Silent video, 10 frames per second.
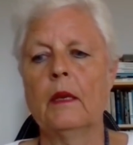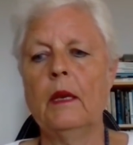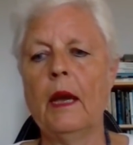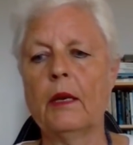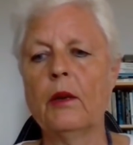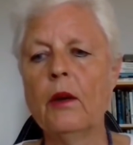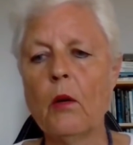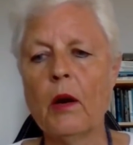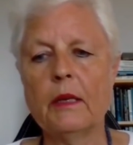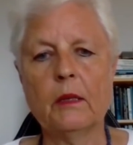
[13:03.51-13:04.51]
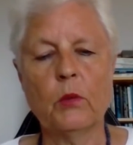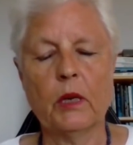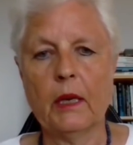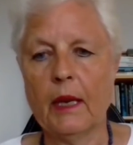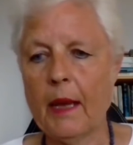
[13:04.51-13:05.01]
He had no idea
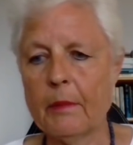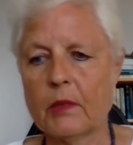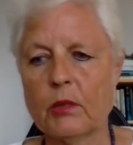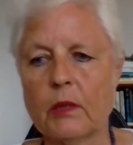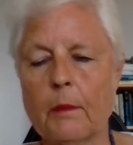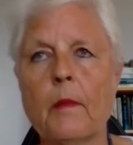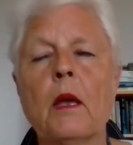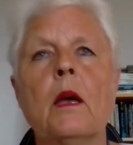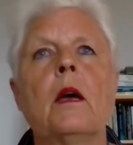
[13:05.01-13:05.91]
what had happened to him.